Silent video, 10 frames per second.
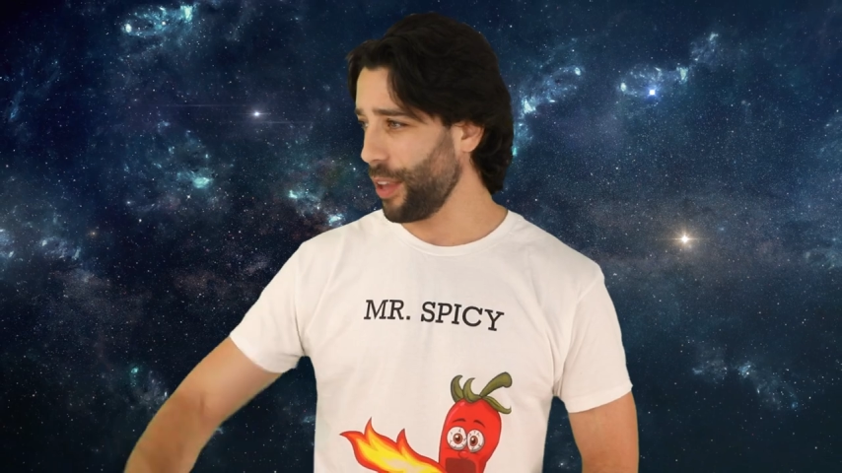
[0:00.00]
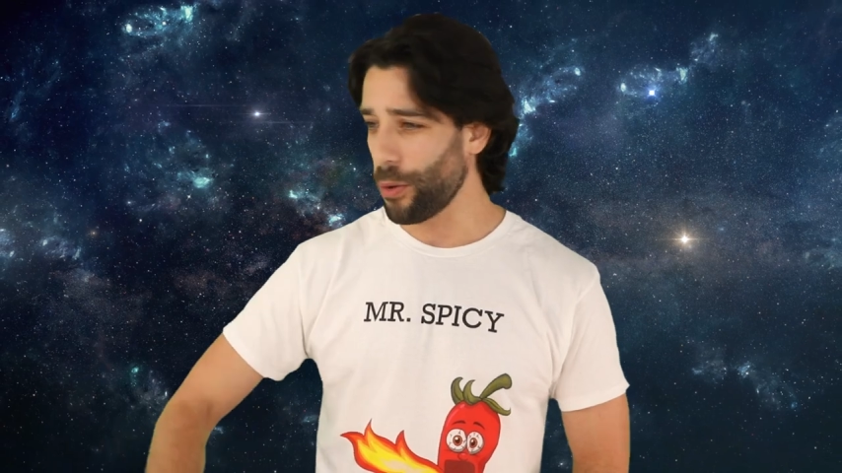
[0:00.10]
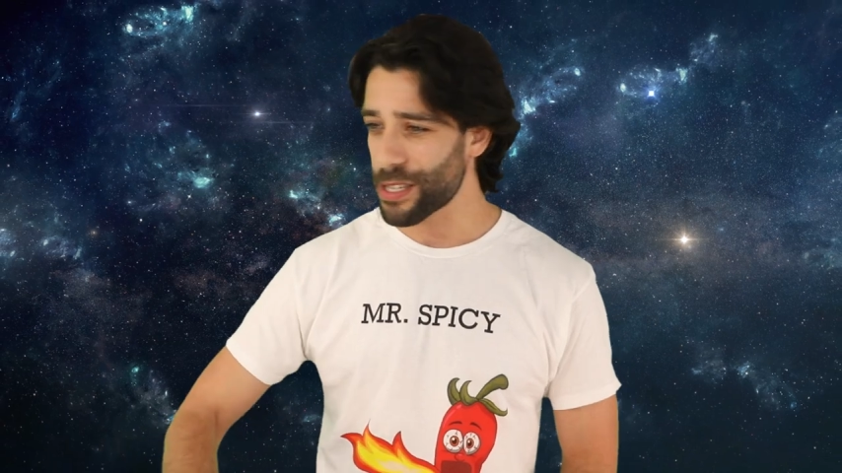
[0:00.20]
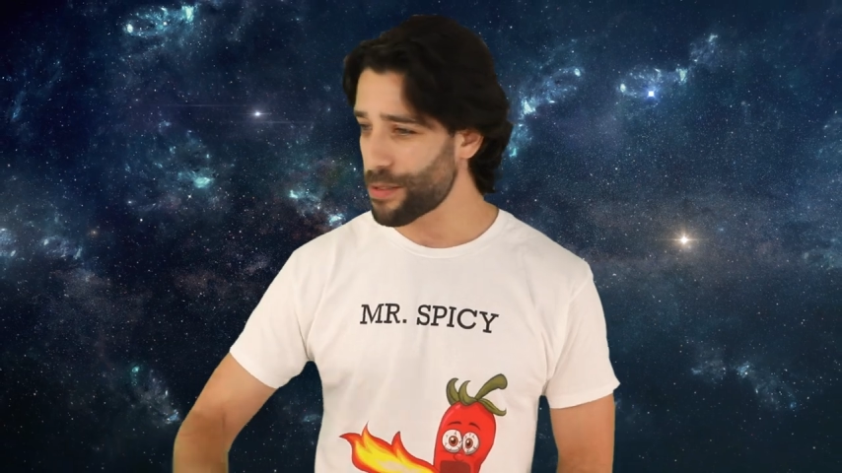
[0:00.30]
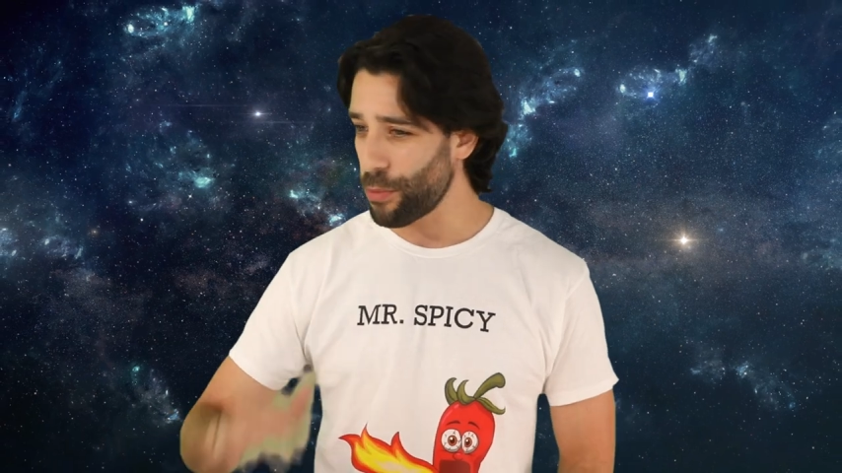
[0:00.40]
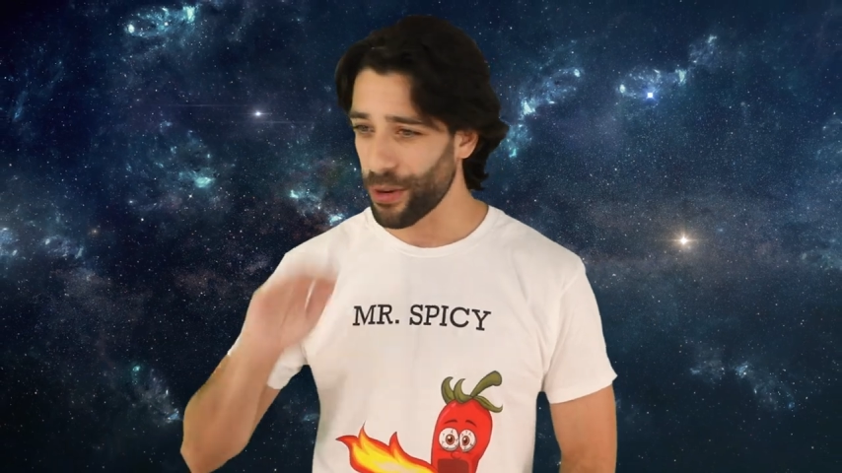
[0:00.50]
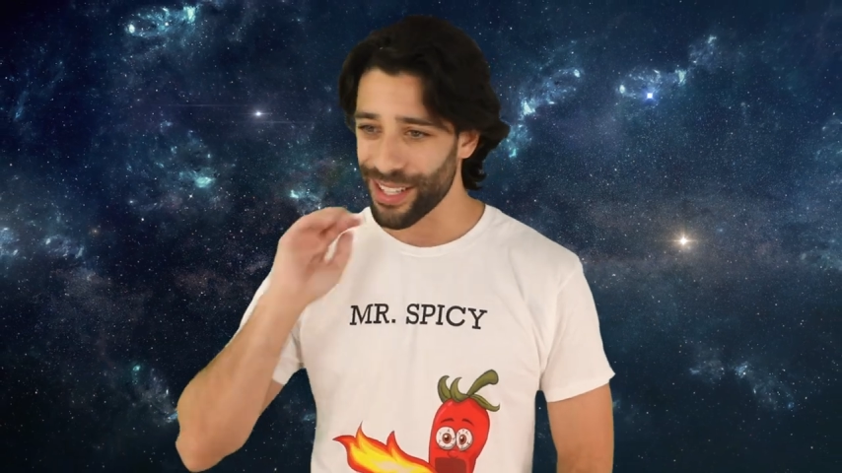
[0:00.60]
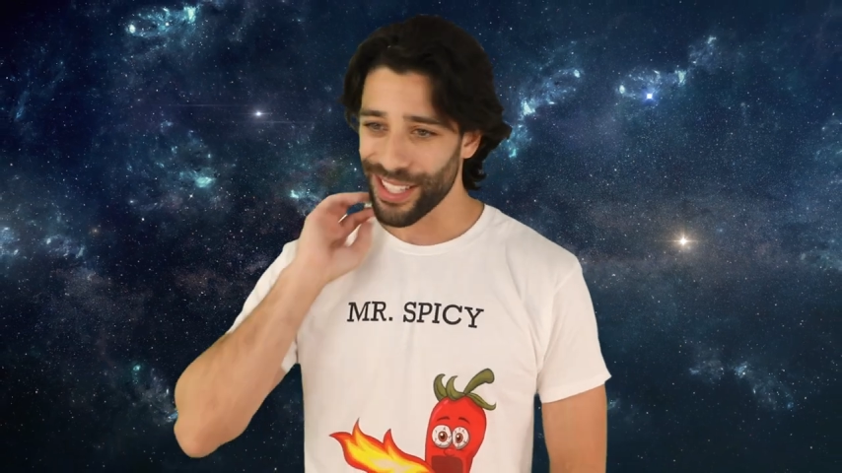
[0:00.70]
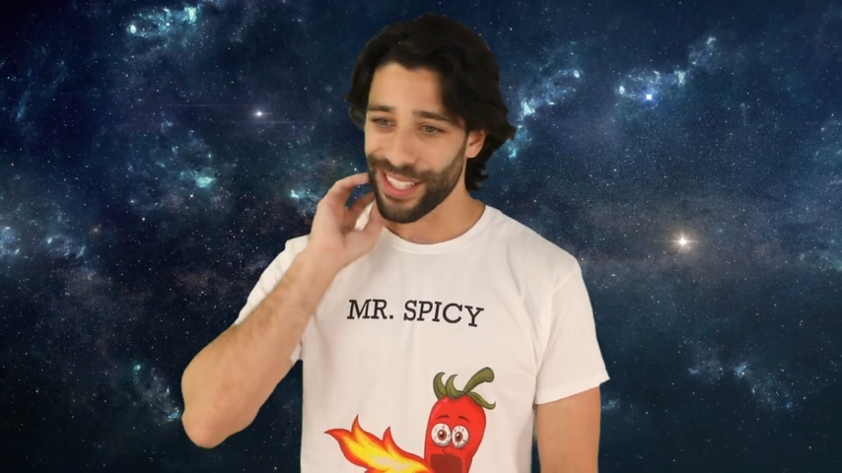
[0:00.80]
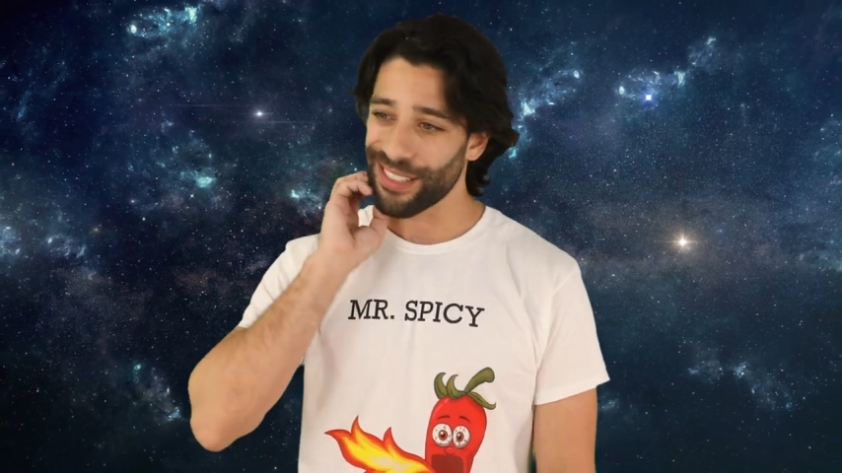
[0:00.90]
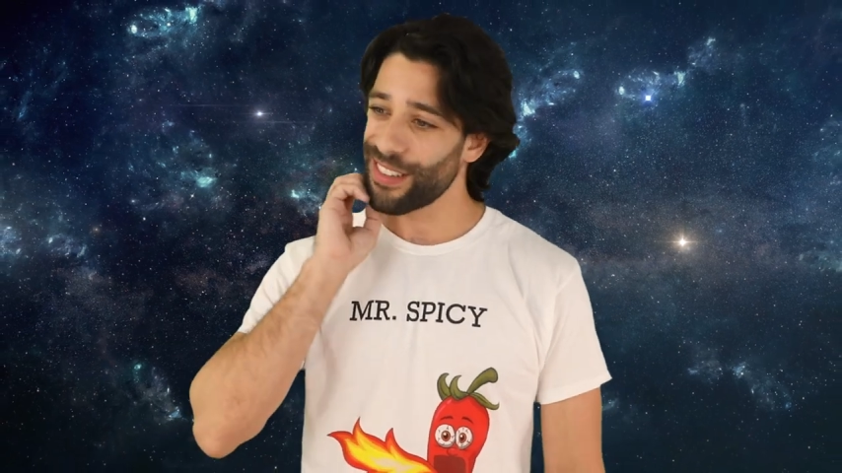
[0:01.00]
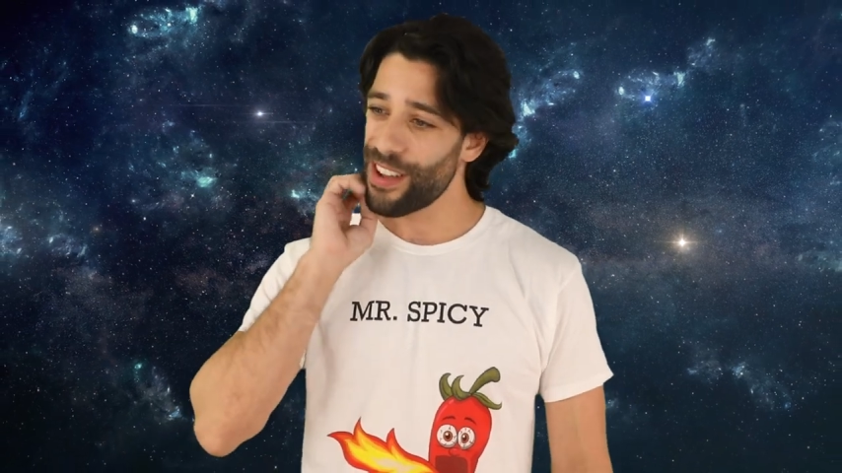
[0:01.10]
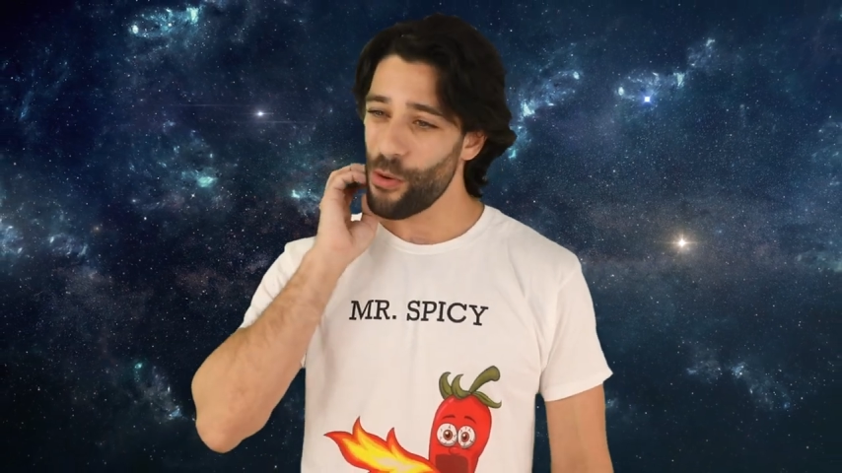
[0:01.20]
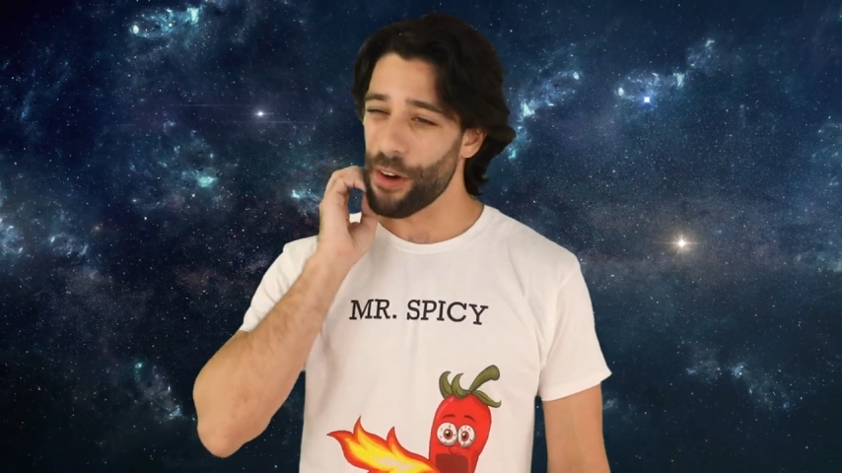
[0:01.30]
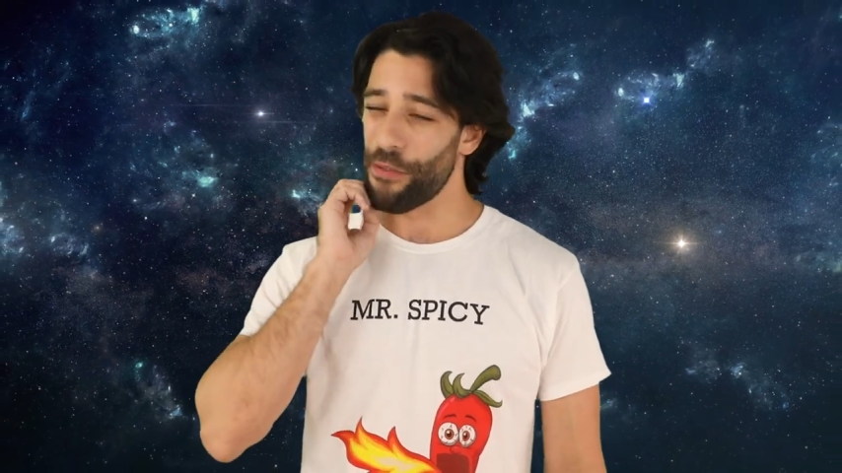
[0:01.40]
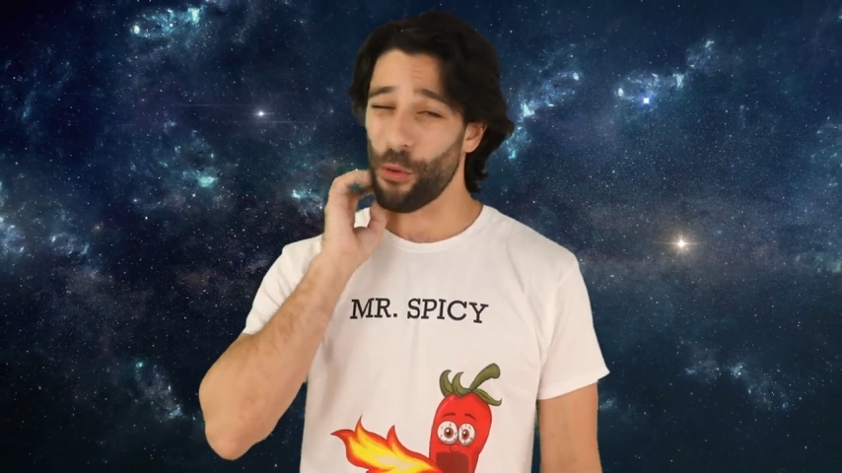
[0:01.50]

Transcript: lowest point is like, what,